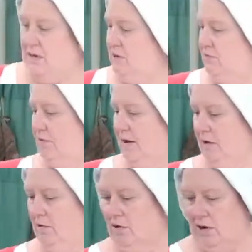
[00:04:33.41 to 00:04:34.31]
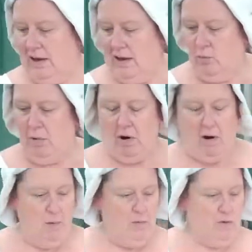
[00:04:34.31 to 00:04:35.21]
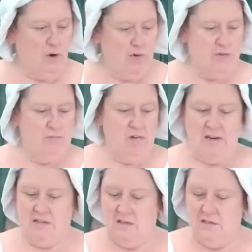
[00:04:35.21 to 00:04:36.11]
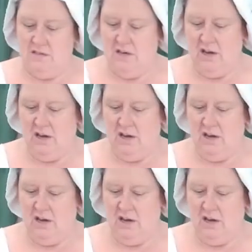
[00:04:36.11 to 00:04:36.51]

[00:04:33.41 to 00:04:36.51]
we need for our eel pie, we've got some raisins.